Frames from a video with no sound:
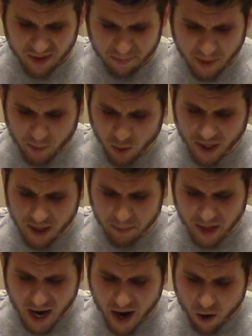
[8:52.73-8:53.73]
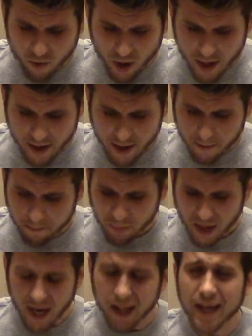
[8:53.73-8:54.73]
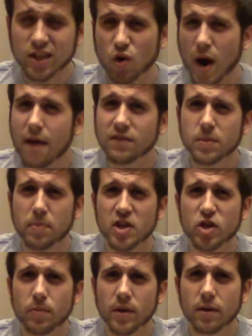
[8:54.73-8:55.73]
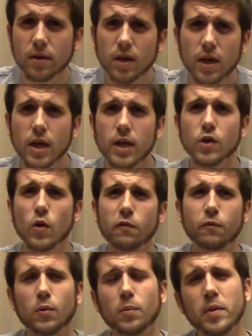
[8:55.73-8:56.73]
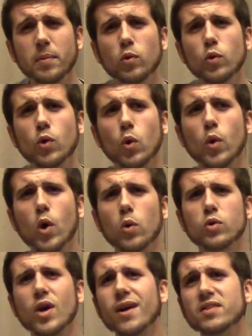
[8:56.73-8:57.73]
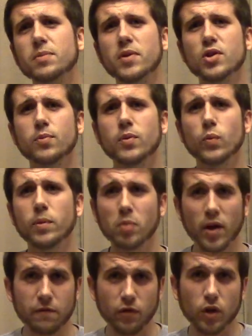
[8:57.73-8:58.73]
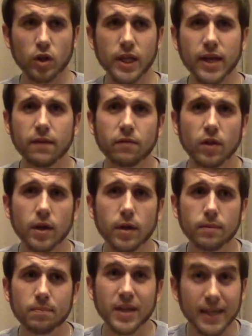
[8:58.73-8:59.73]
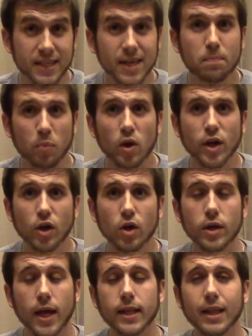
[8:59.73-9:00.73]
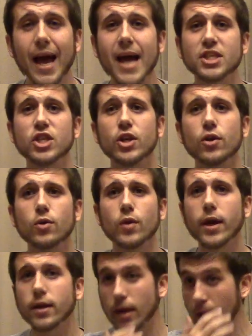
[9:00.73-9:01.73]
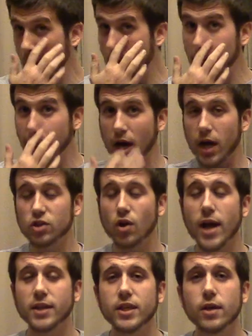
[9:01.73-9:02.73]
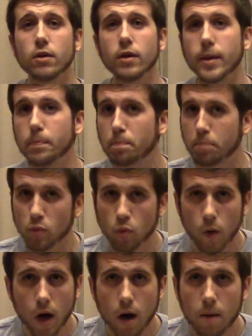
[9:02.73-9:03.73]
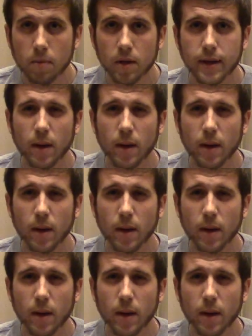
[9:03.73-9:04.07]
People to keep an eye on right now, I like Travis Benjamin. For people who don't know, Travis Benjamin, we played for Cleveland, he did pretty good. And that last year, that big contract year, he blew up.